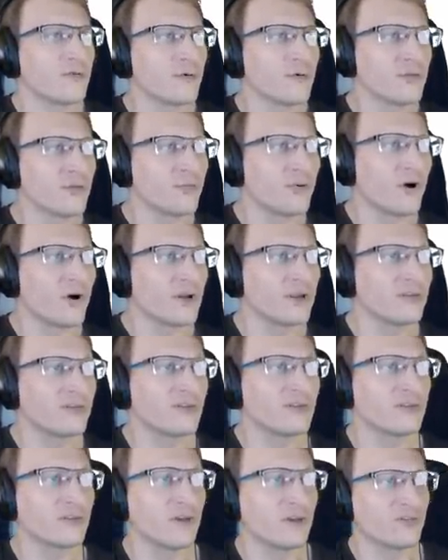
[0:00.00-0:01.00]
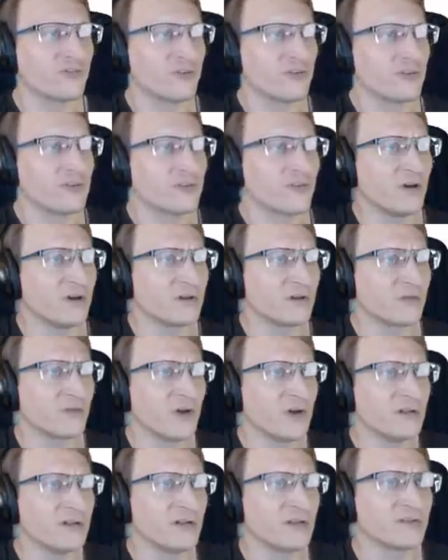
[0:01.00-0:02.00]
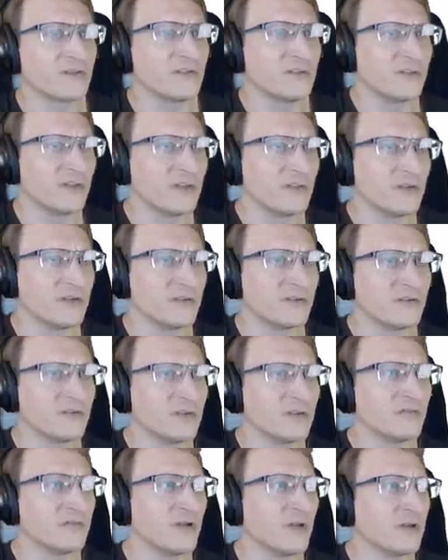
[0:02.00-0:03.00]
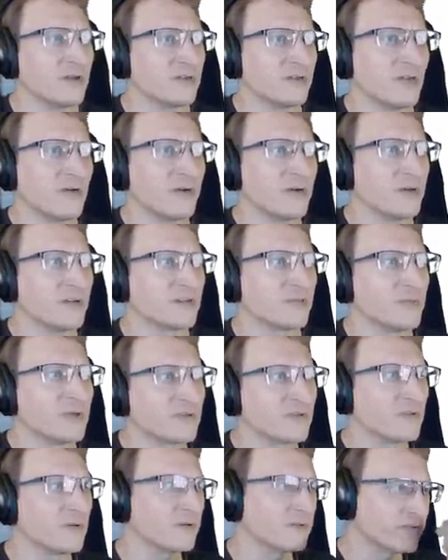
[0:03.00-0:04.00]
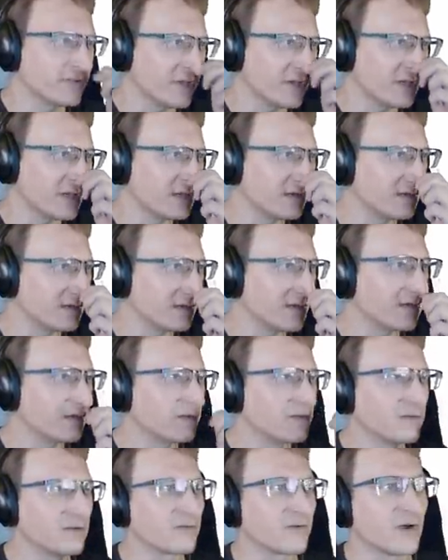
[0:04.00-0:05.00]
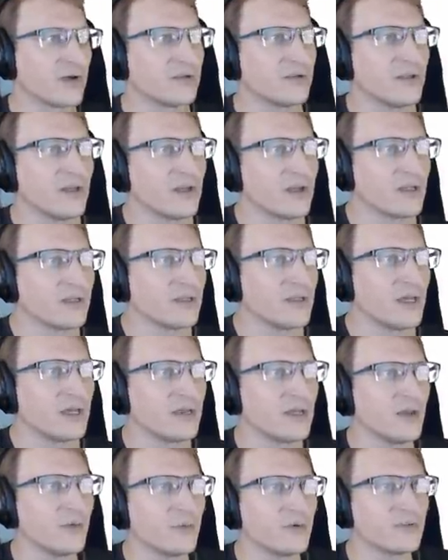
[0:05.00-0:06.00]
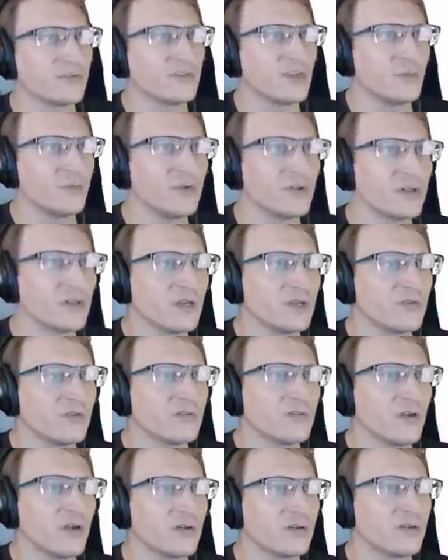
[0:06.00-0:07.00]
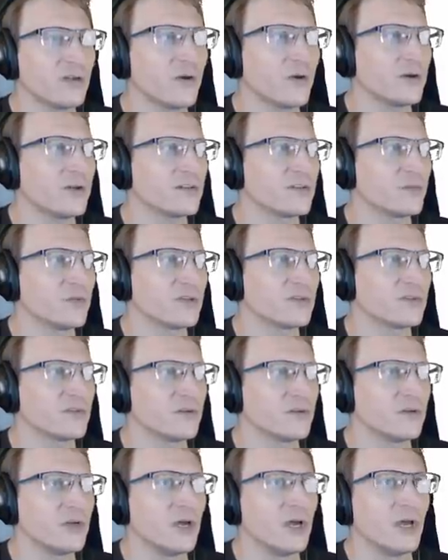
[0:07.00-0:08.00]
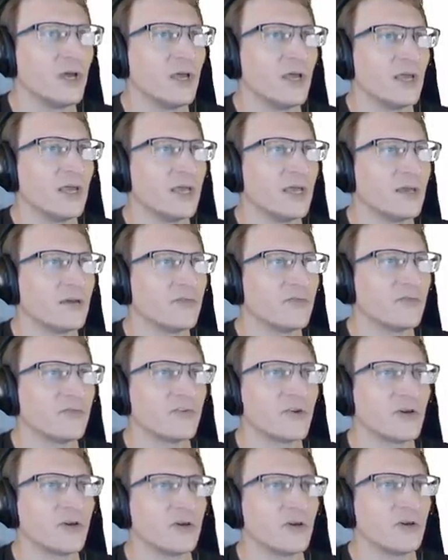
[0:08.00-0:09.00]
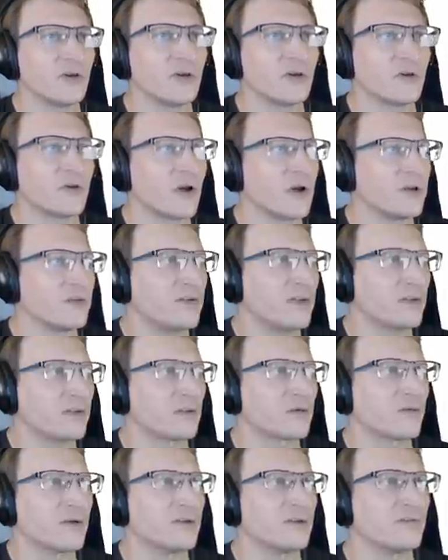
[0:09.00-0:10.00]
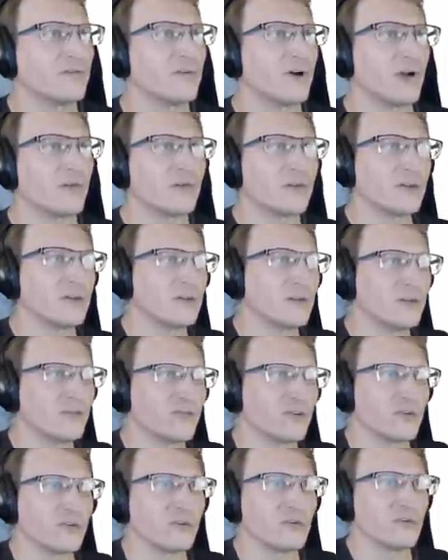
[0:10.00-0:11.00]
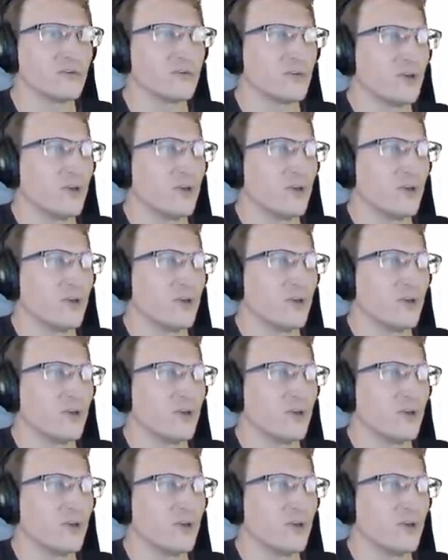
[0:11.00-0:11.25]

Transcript: the parties' discussions on Crytek's intent to seek voluntary dismissal, CIG indicated to Crytek that it would stipulate to voluntary dismissal if Crytek agreed to five conditions.